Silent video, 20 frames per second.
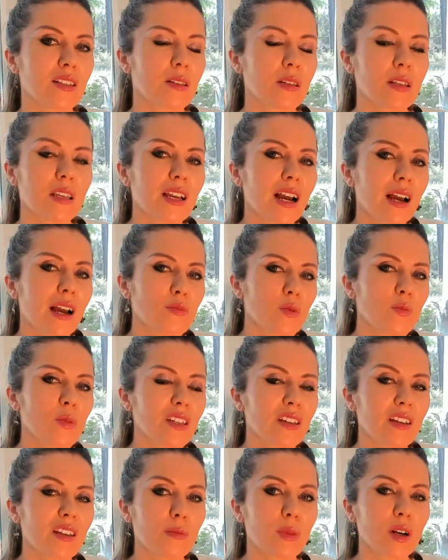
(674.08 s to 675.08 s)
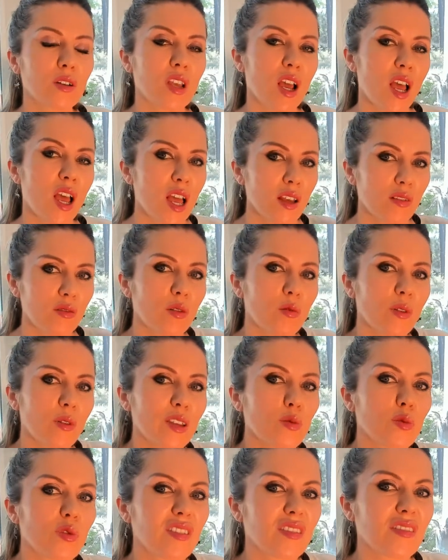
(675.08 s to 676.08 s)
I'm speaking about the way
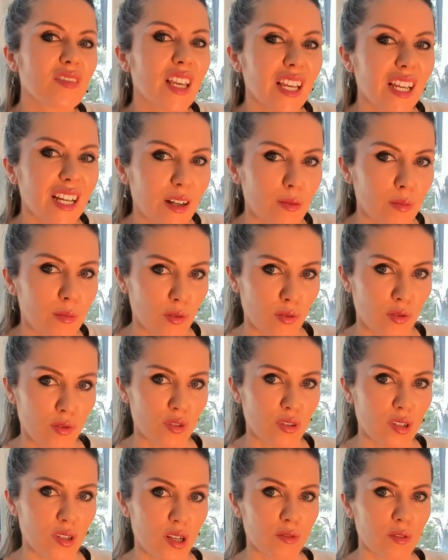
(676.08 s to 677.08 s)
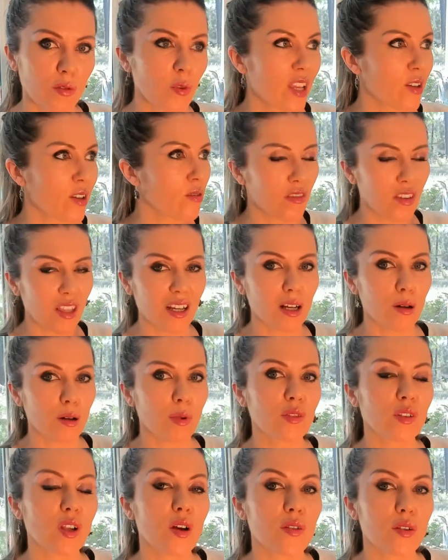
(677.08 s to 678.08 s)
you think about yourself, the way you think
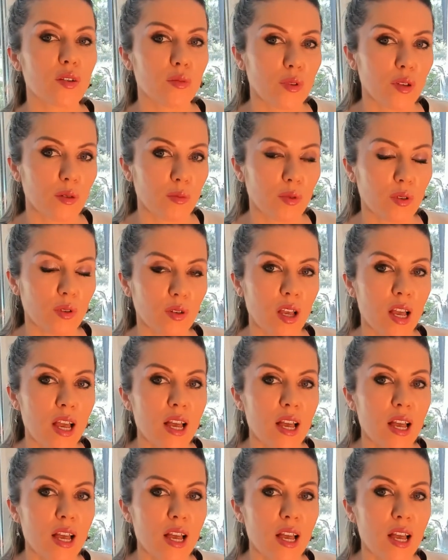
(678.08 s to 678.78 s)
about other people,